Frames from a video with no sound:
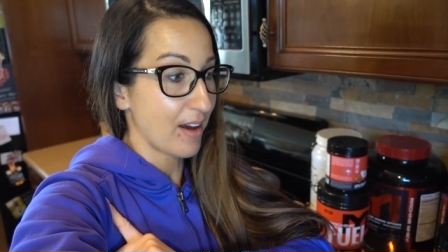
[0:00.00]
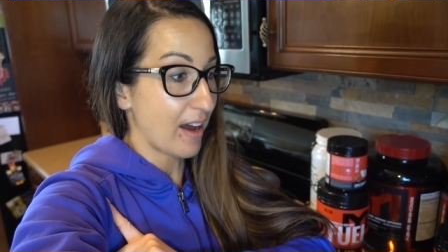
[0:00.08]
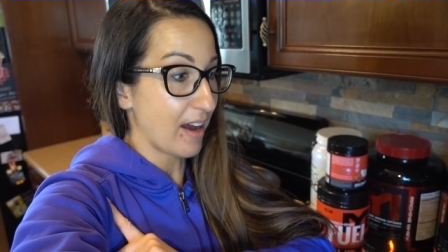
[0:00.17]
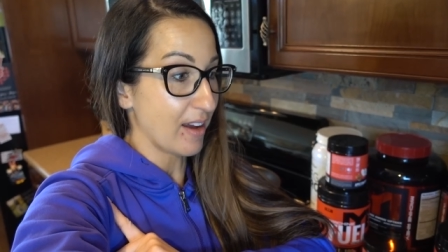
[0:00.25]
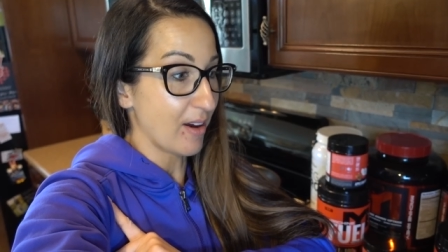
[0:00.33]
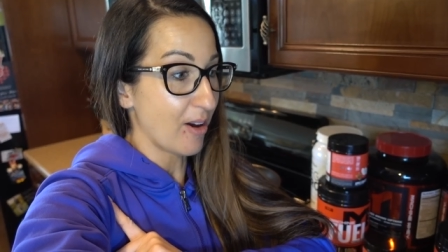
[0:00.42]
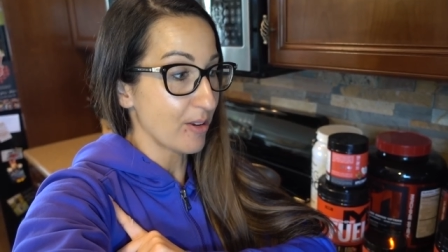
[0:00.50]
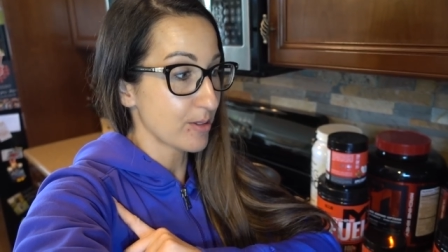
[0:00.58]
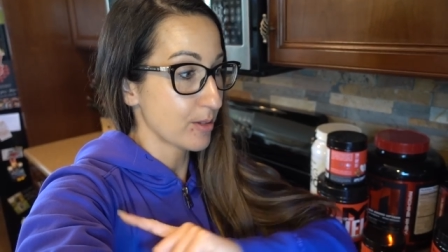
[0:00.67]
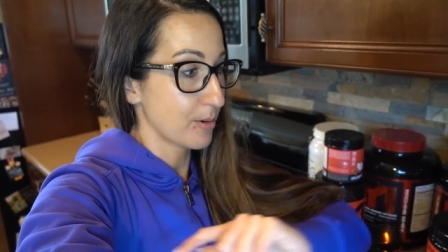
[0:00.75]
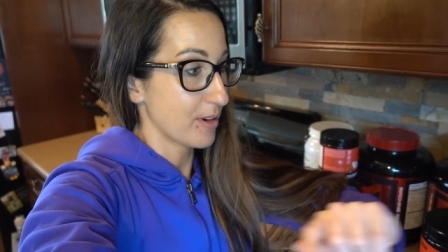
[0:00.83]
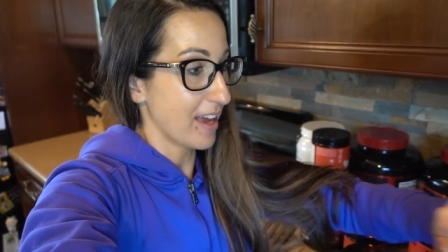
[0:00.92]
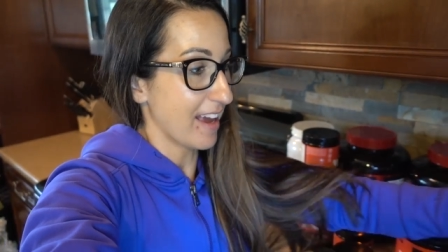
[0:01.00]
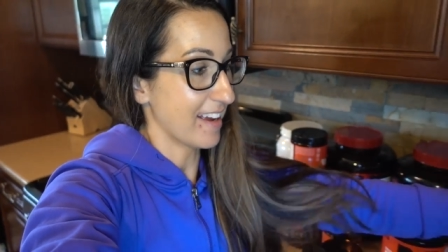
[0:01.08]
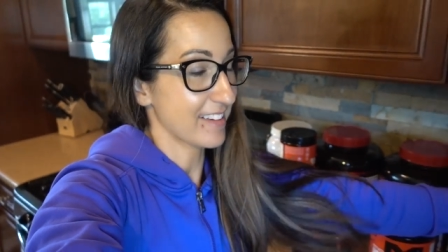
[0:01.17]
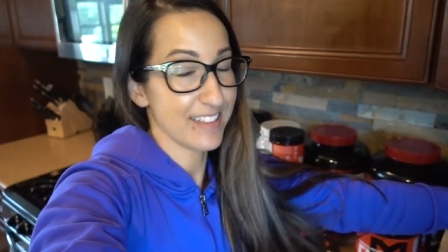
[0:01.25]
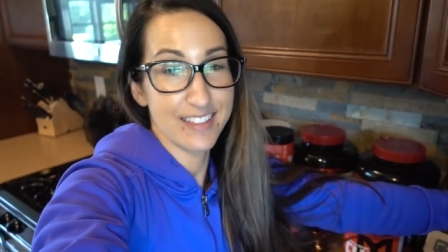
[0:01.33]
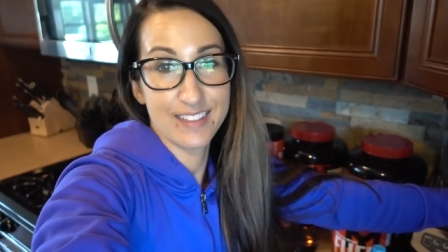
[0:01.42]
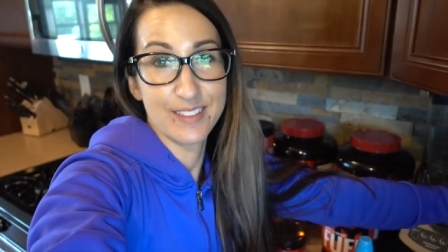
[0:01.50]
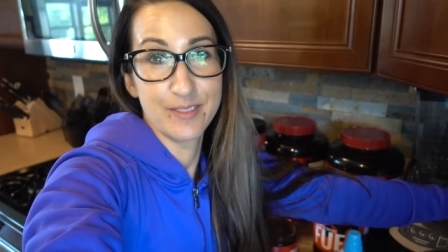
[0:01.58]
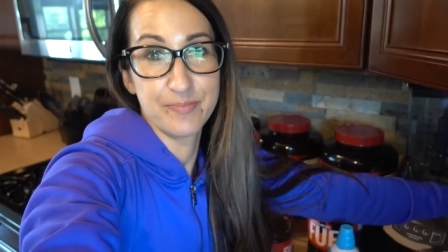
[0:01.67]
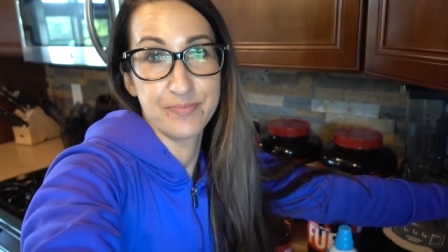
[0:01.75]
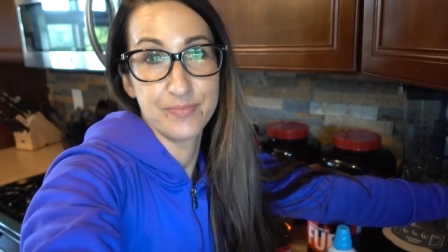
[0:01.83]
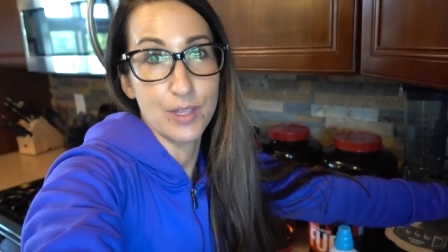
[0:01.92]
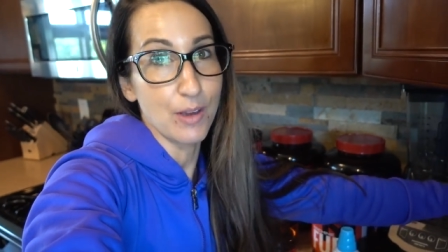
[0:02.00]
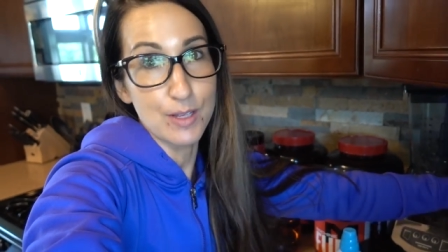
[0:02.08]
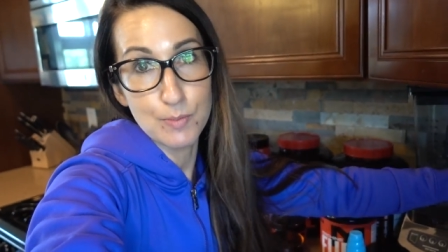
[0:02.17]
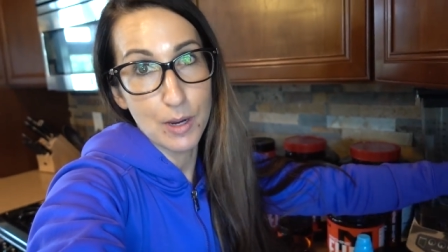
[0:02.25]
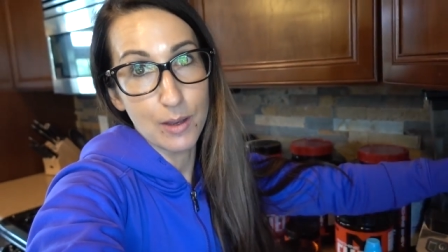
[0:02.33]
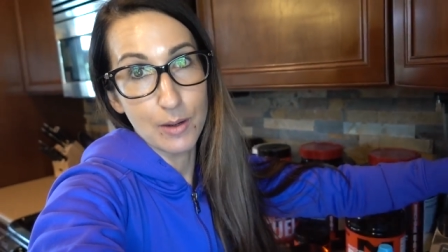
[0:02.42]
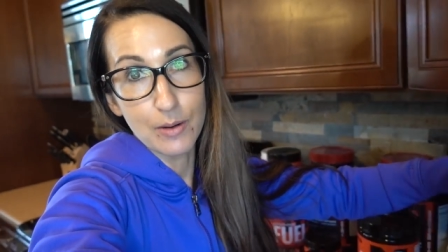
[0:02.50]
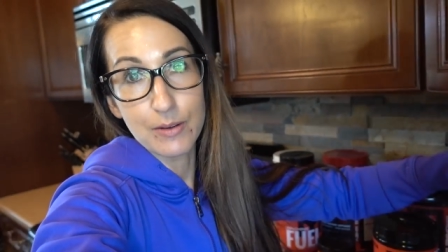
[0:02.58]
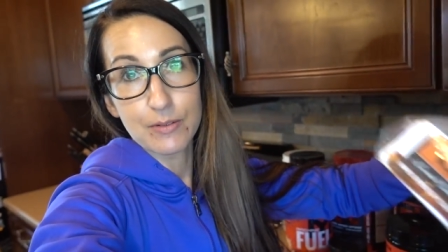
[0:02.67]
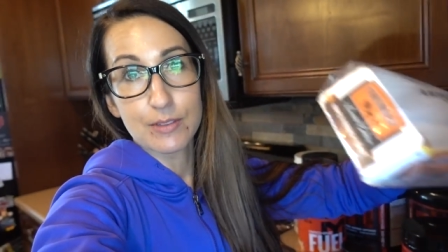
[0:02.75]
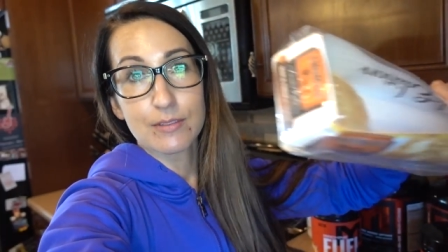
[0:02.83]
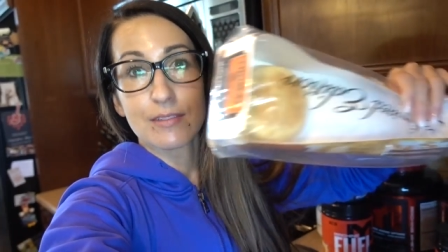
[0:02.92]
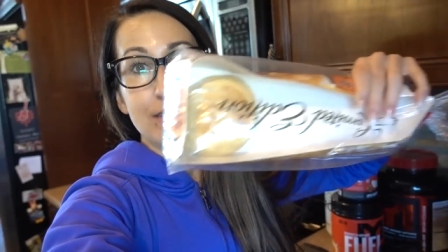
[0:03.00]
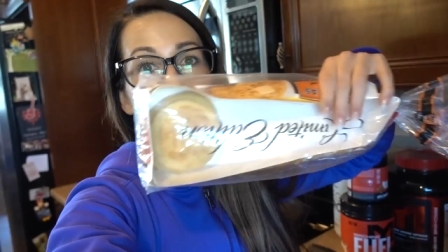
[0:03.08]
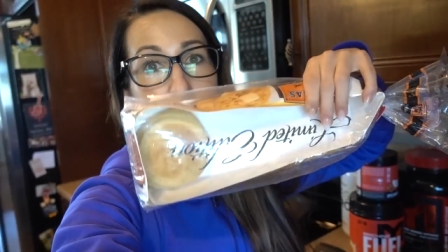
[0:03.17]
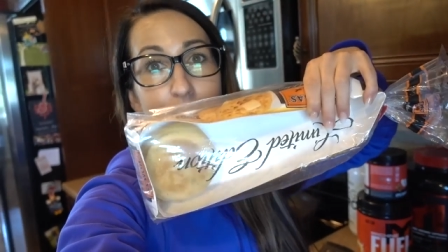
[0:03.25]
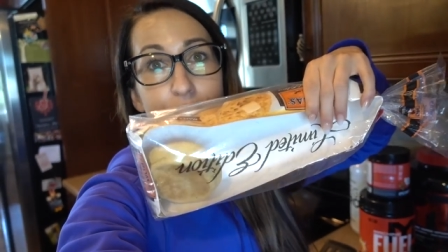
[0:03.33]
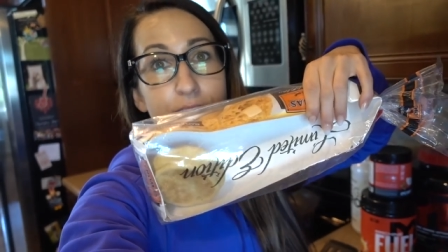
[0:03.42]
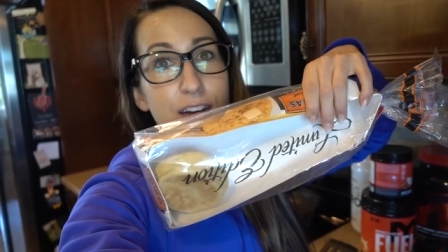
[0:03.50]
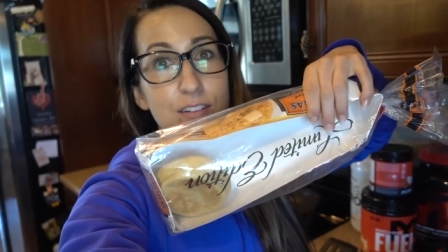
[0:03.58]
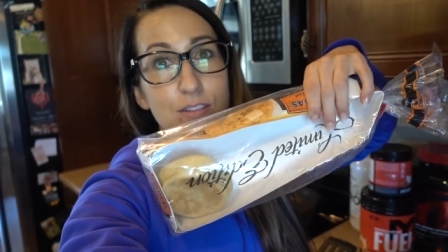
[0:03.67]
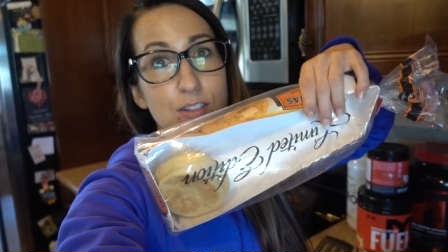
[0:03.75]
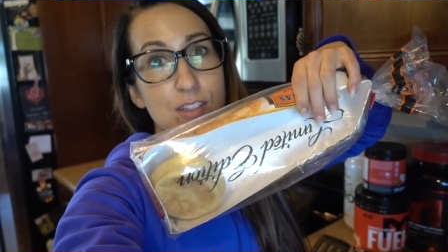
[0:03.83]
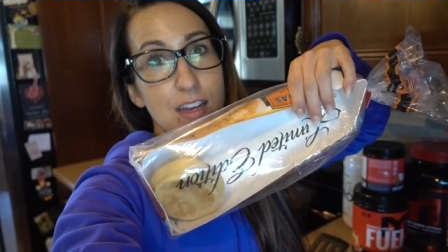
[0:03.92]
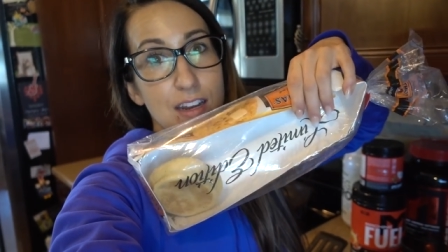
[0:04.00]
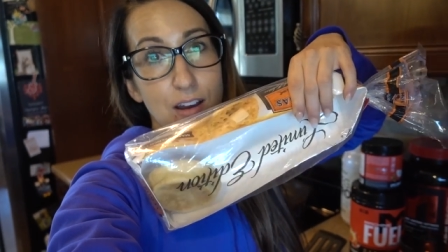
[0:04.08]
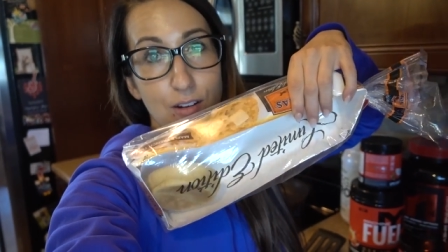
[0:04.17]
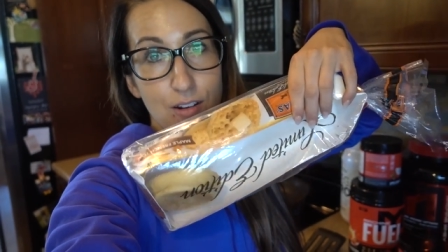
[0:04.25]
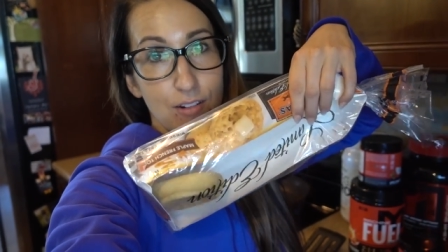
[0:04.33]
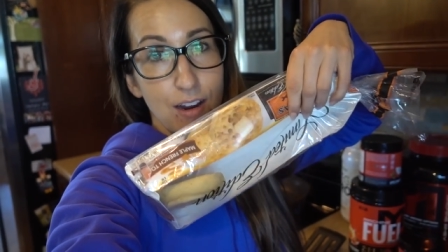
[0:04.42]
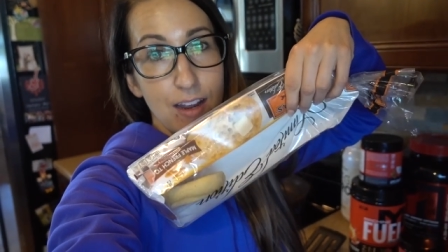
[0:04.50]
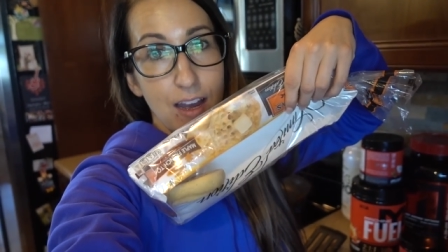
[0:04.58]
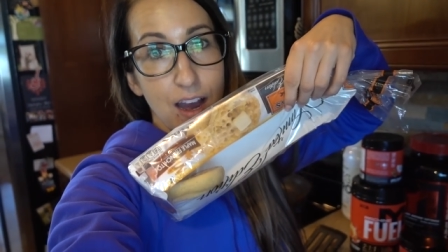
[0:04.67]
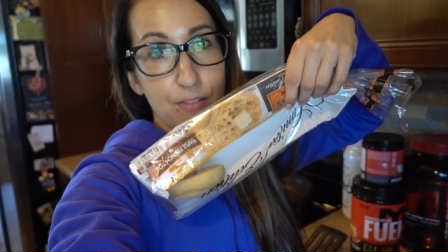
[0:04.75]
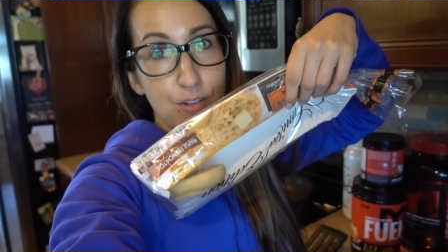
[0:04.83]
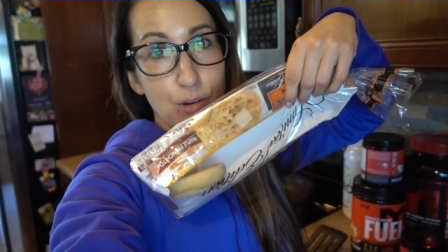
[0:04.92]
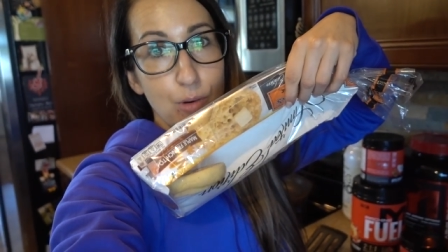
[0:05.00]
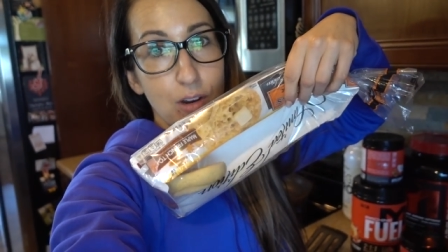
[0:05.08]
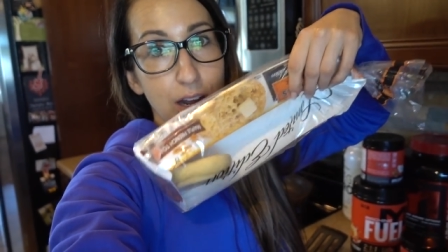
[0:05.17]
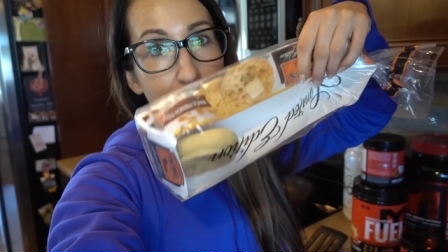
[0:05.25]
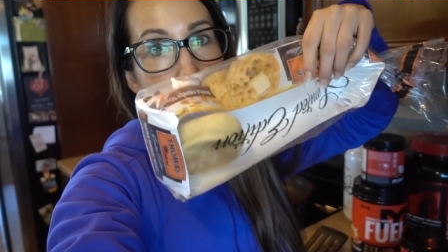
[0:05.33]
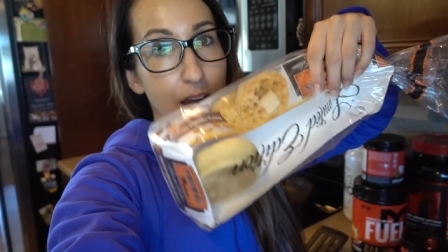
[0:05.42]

I also ate, you guys probably don't even understand how hungry I get after a workout.